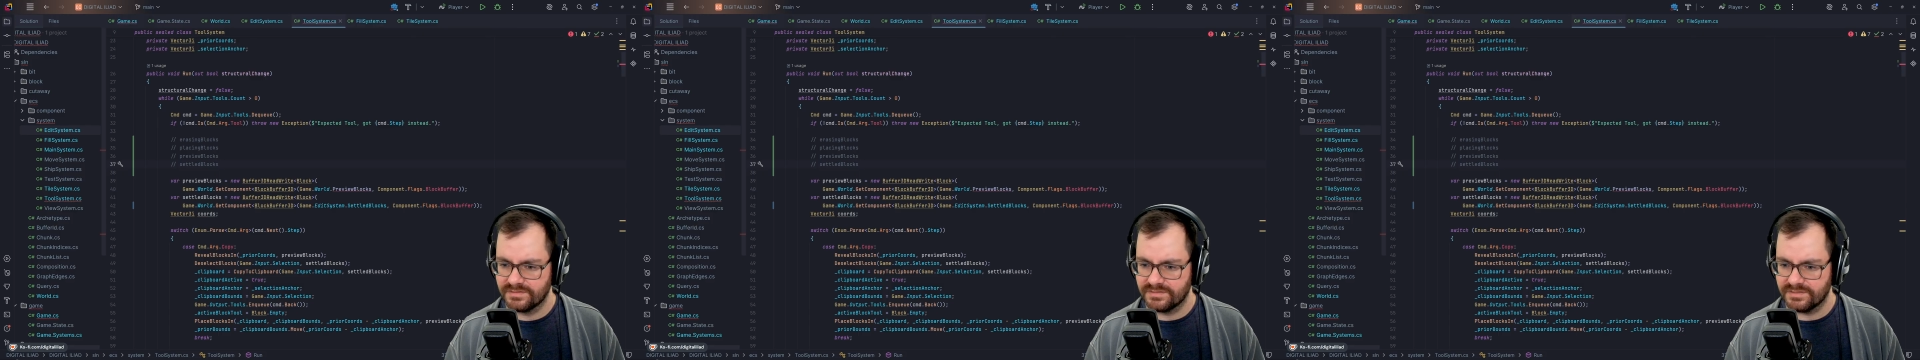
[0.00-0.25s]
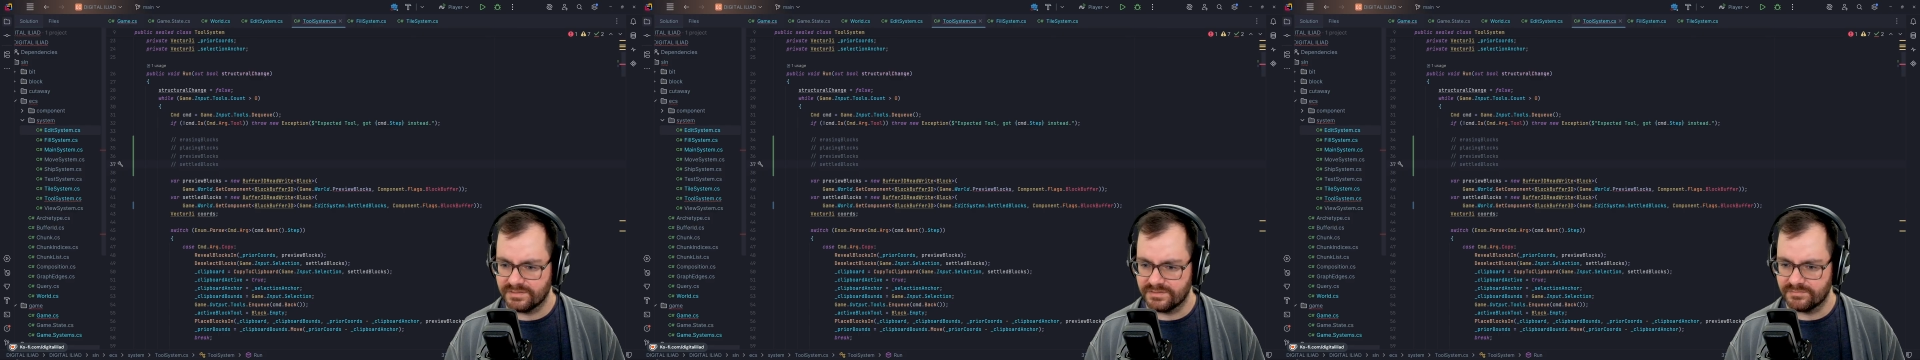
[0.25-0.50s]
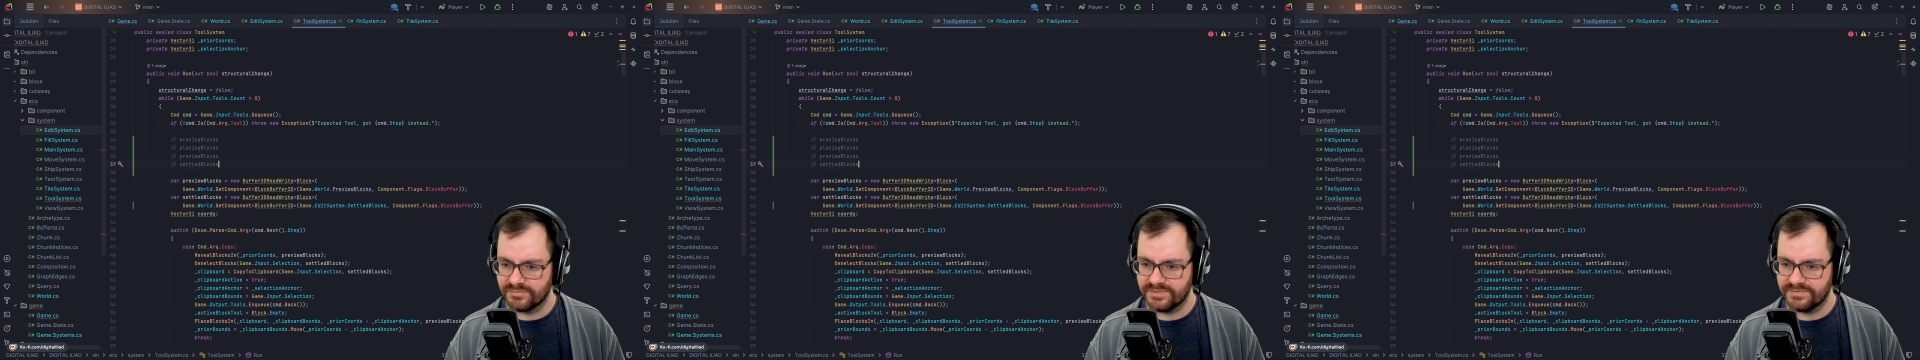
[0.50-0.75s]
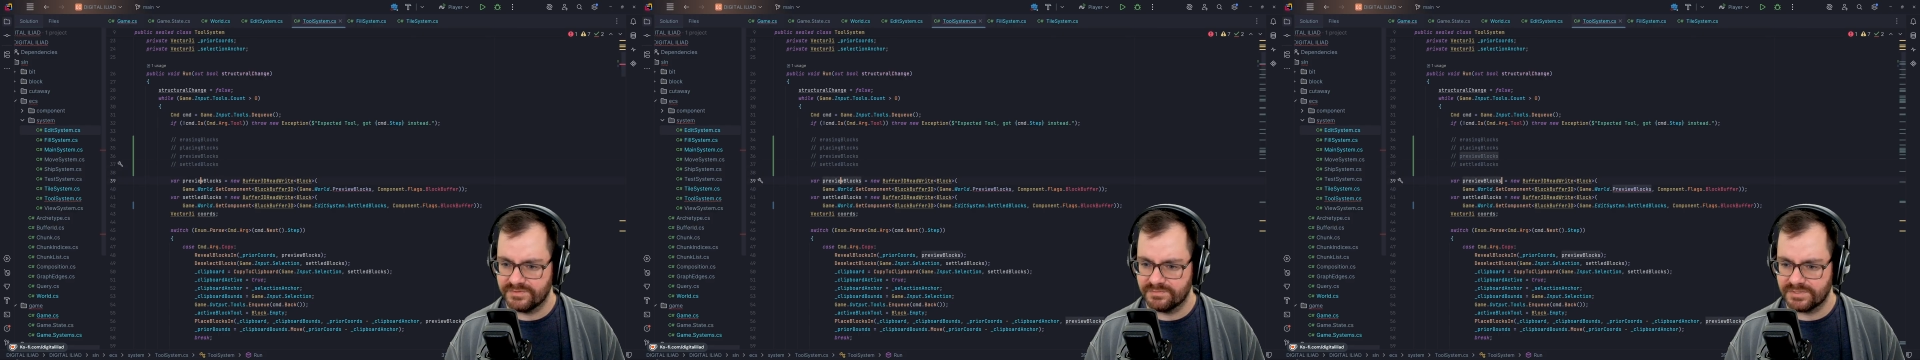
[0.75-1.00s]

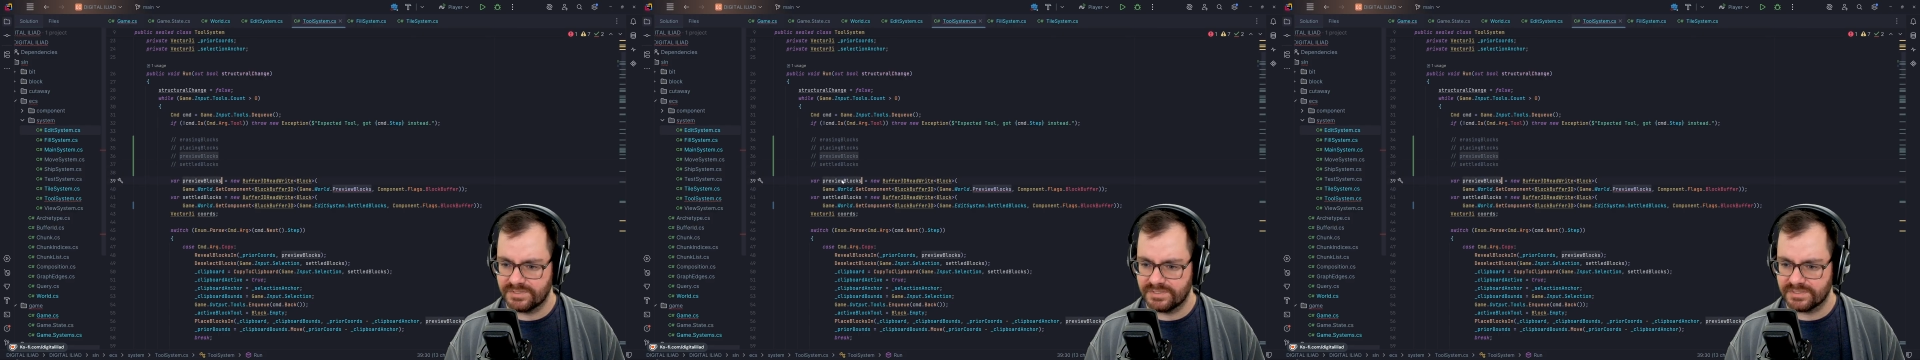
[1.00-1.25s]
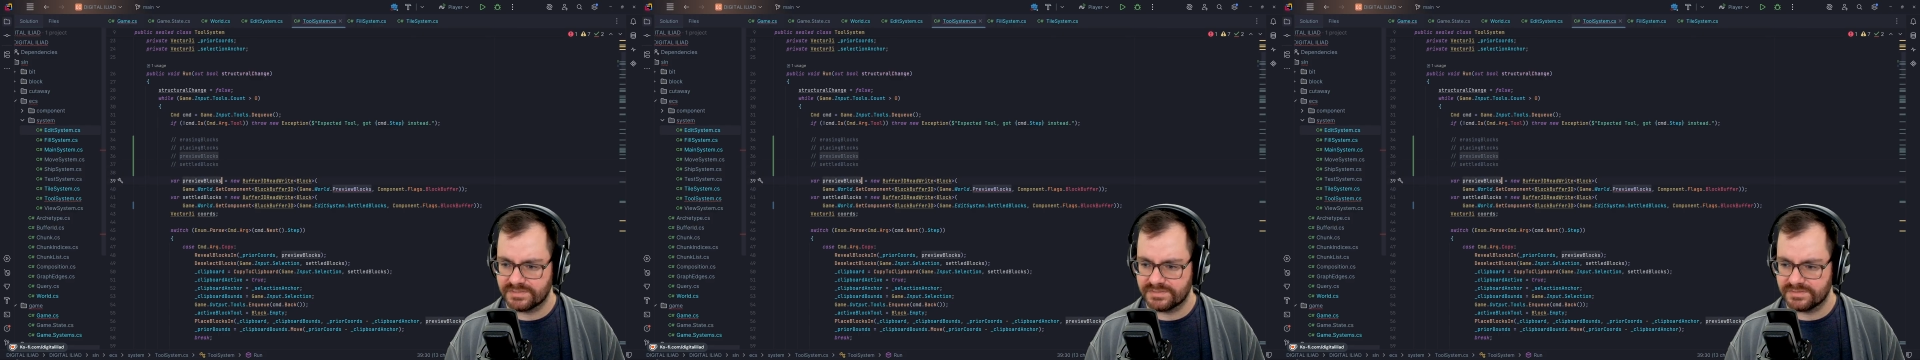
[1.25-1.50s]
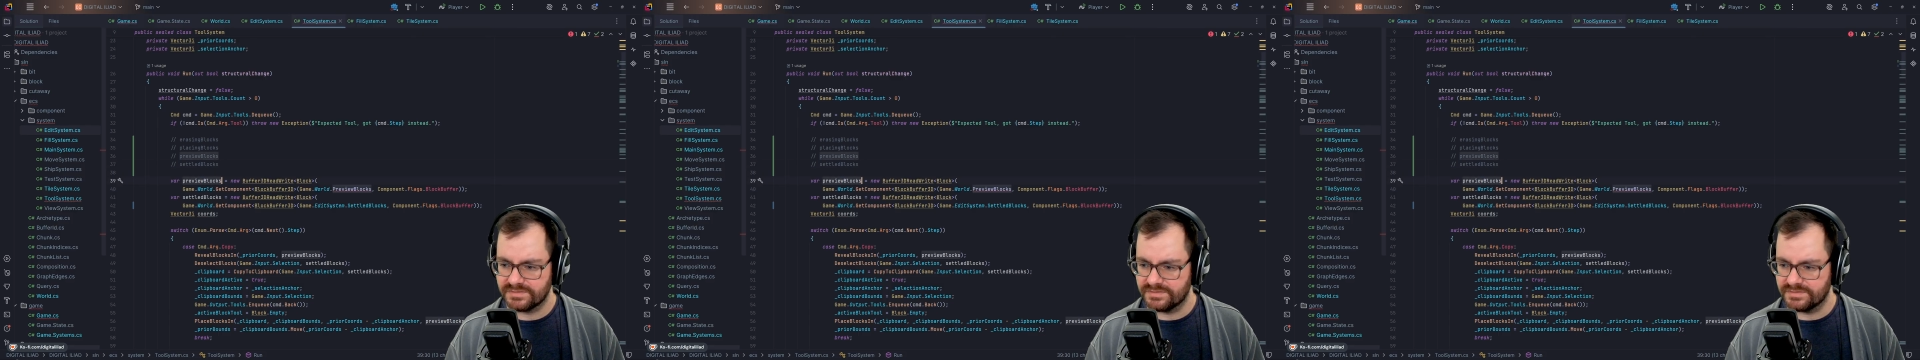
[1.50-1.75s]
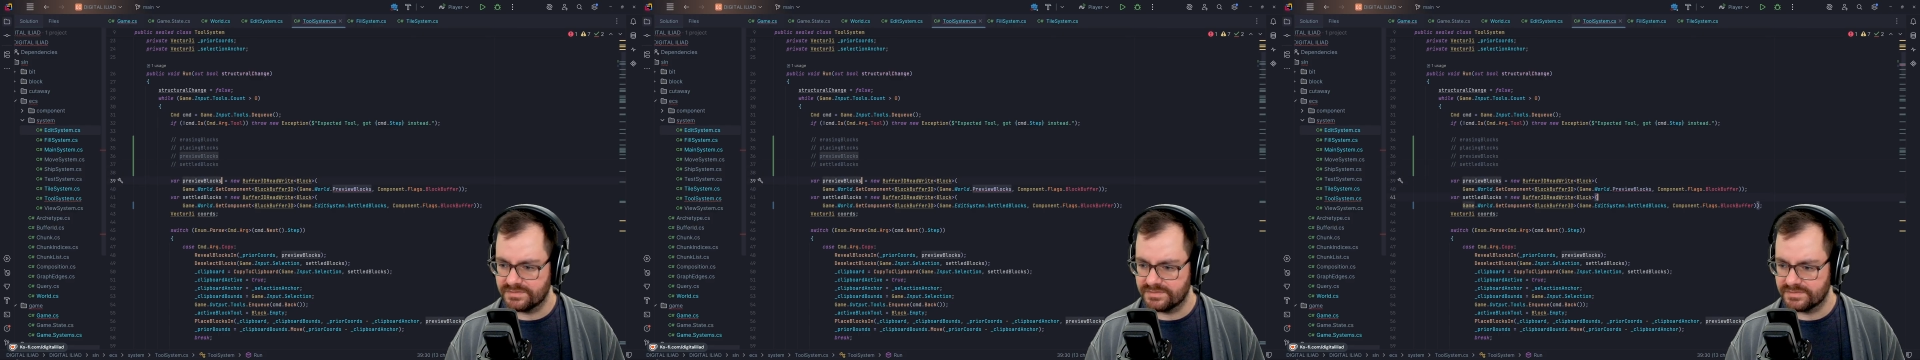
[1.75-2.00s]
Preview blocks
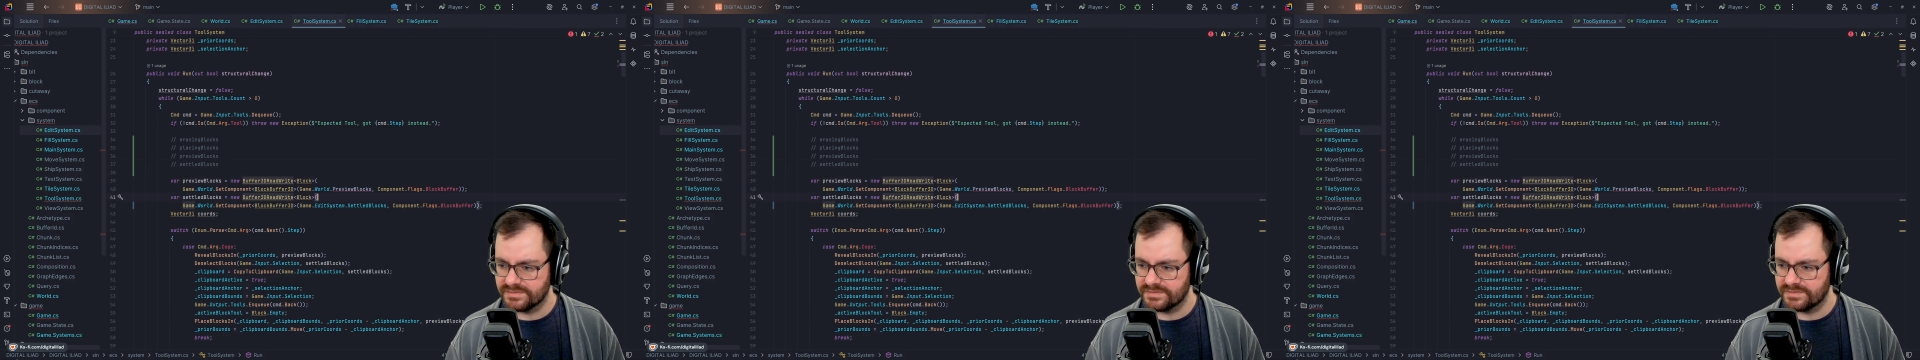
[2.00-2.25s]
is